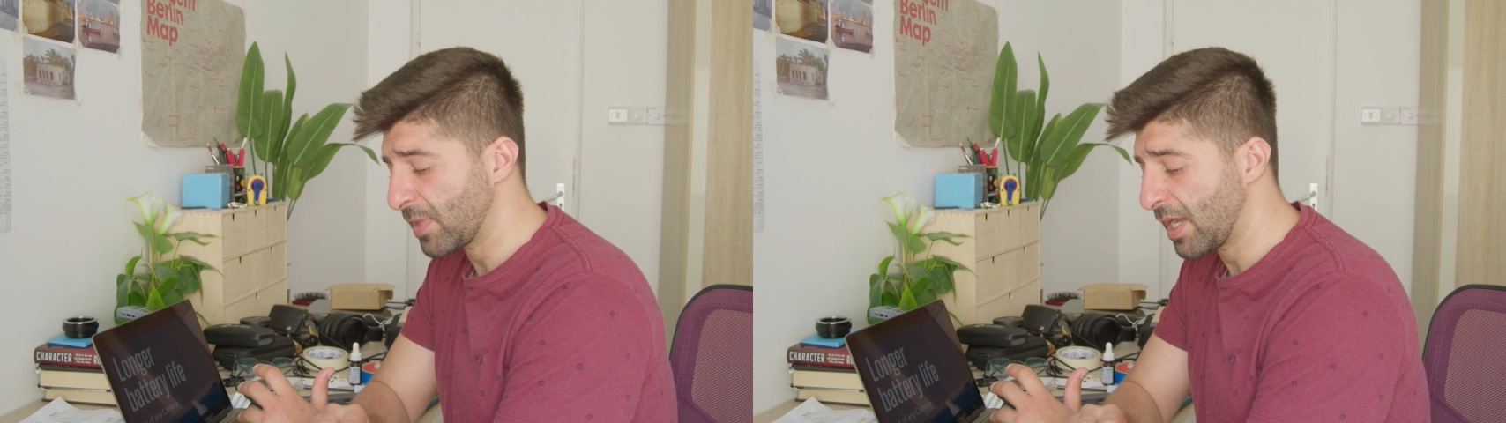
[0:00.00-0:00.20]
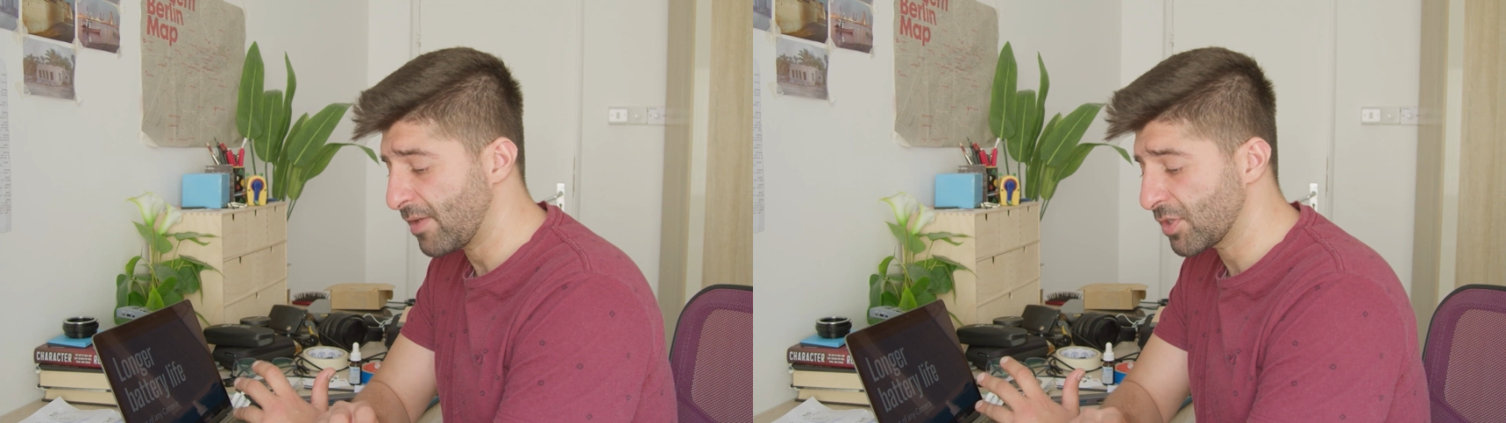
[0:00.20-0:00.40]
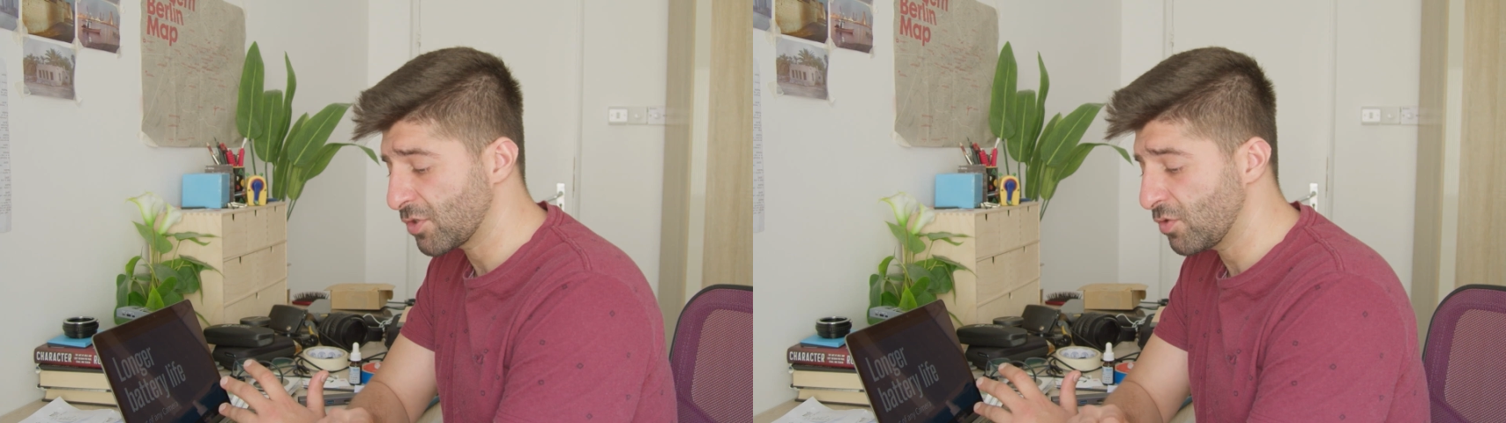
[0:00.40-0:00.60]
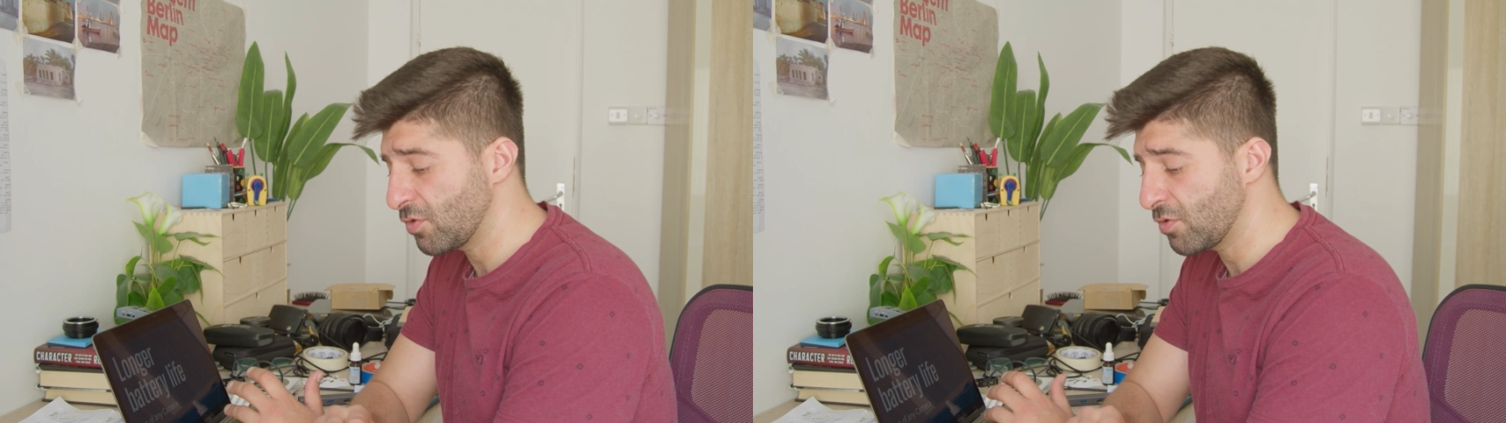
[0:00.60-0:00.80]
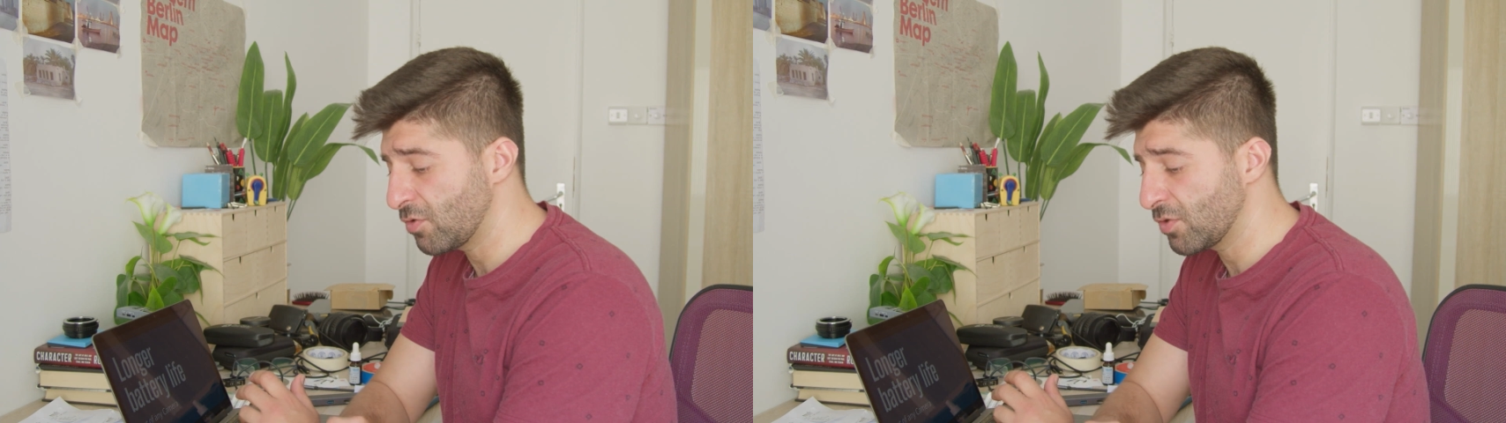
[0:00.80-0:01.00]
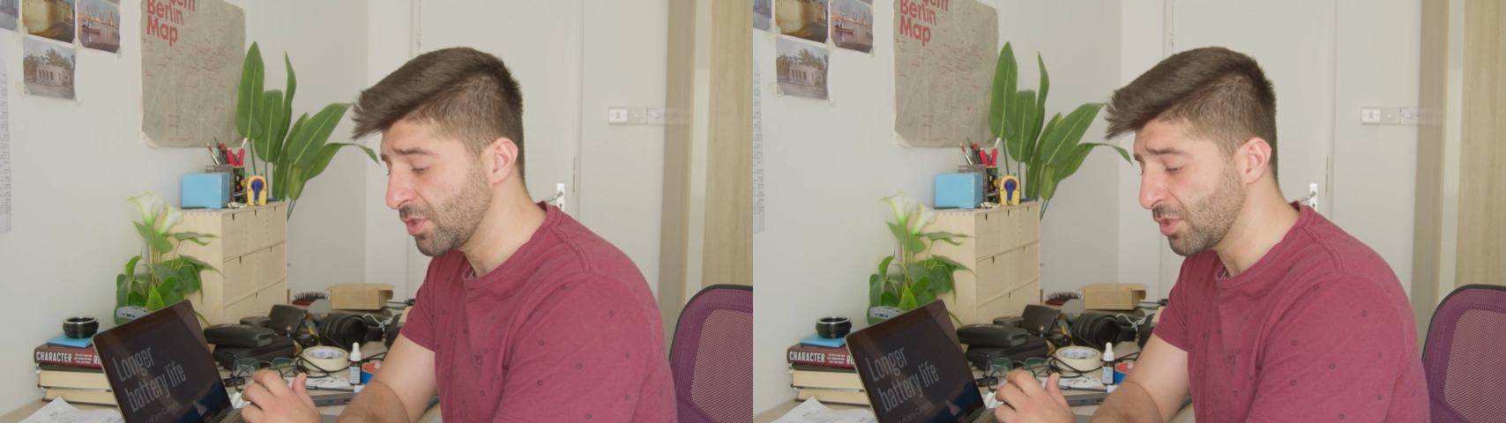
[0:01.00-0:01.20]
having to